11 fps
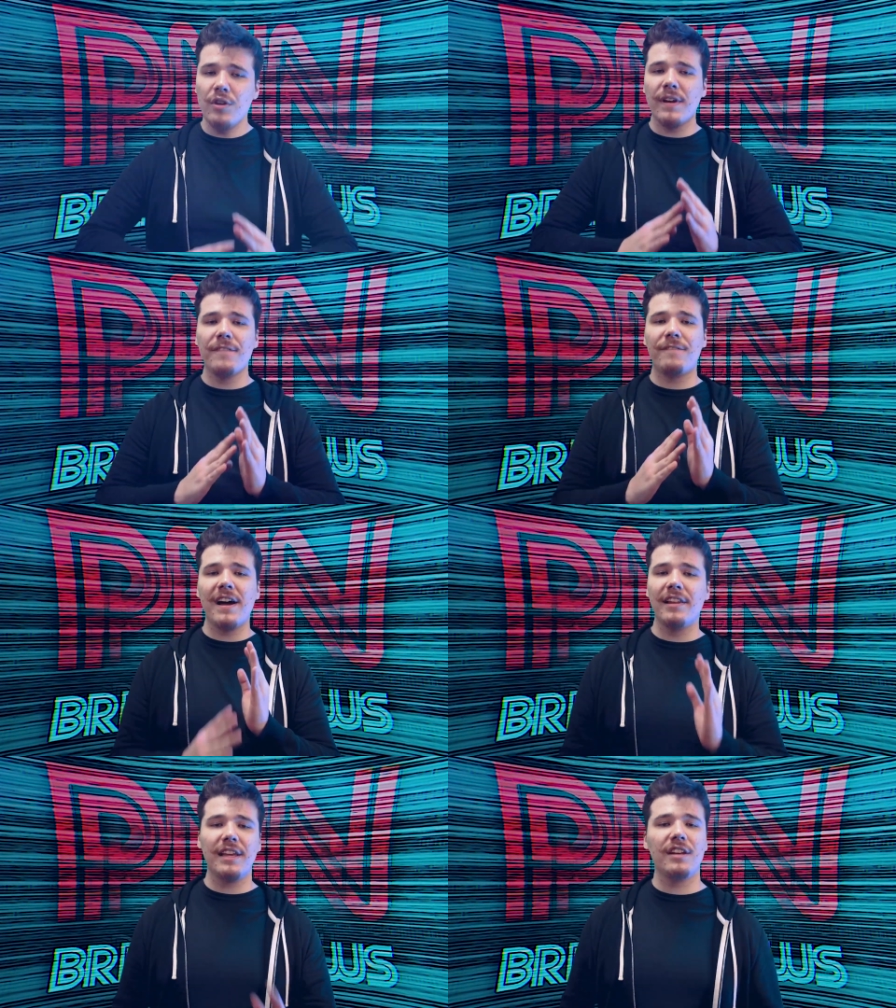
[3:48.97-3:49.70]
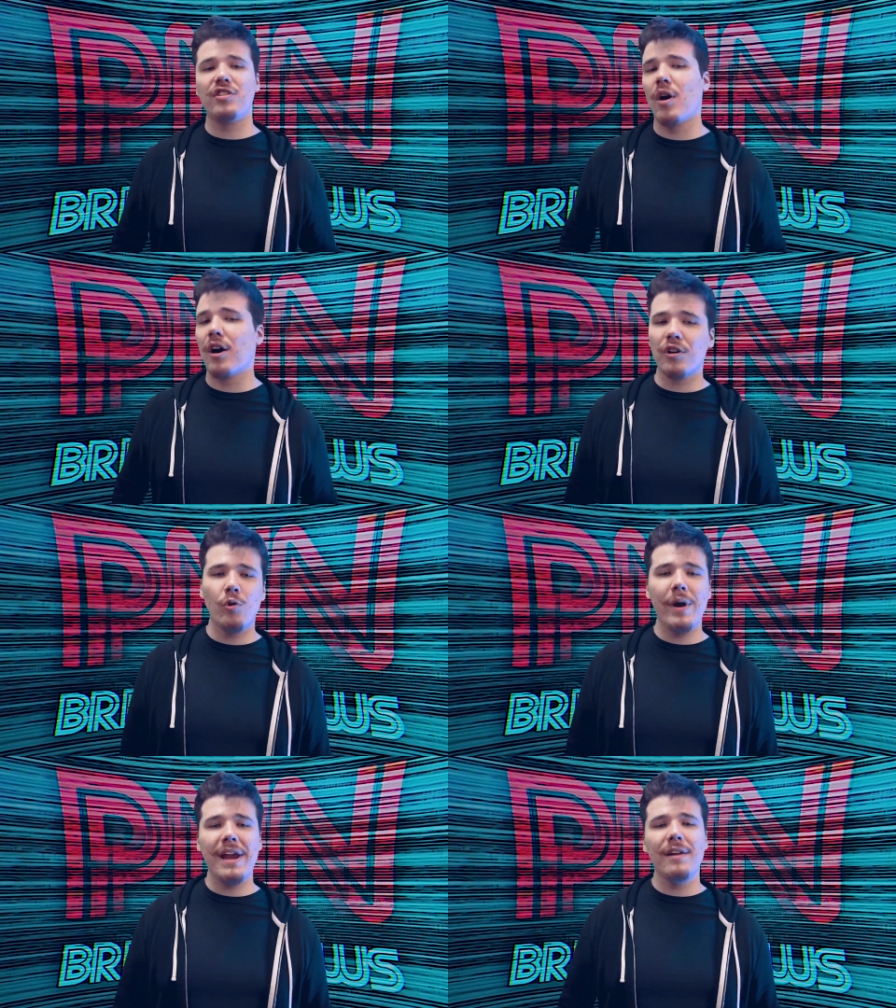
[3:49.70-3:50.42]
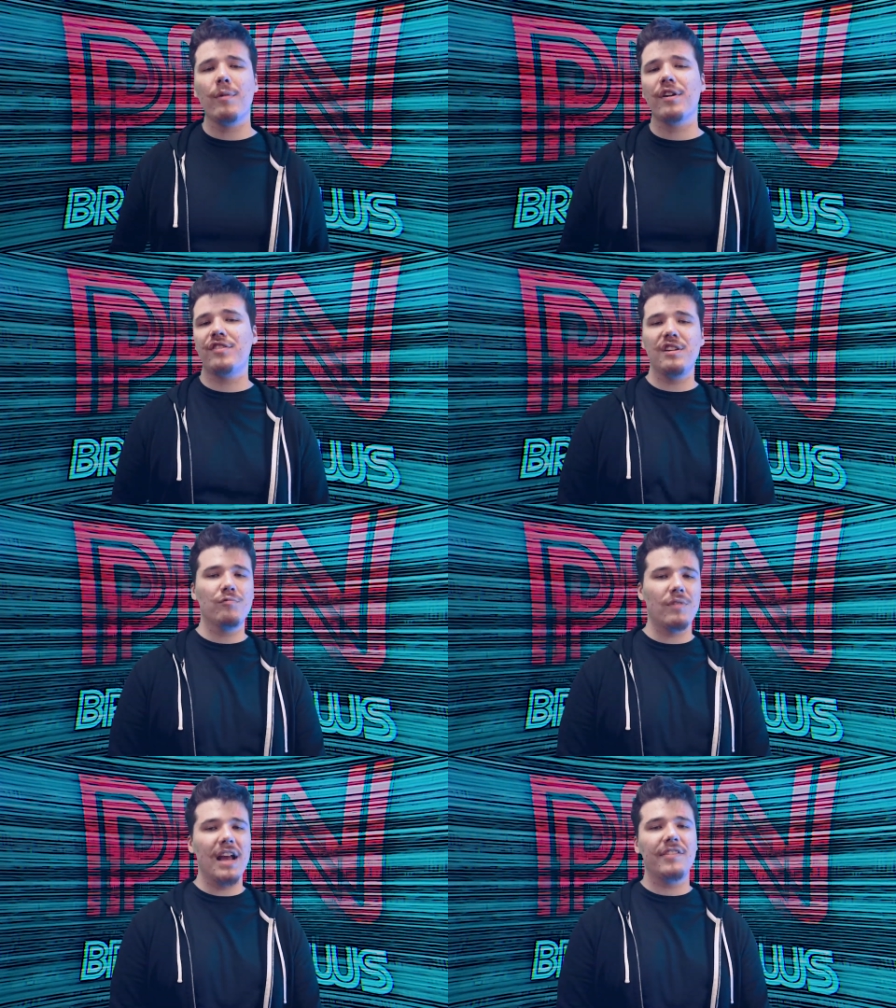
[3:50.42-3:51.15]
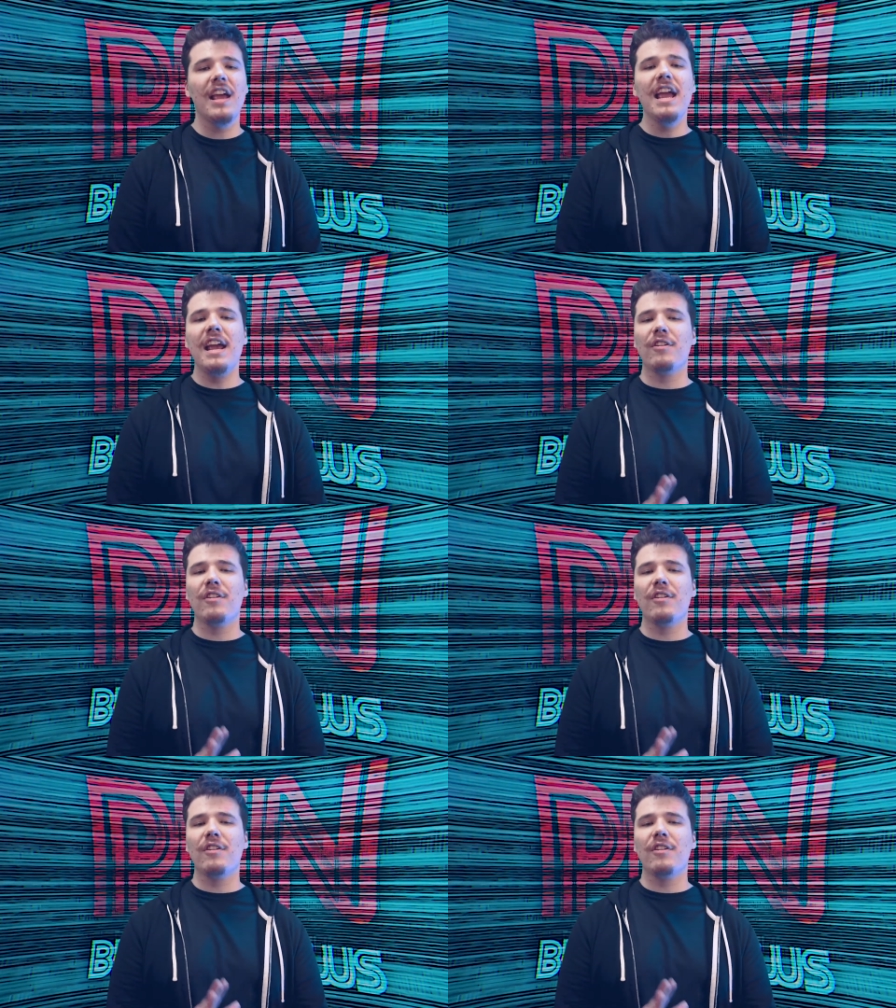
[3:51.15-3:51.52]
you can find a link to our queen where she writes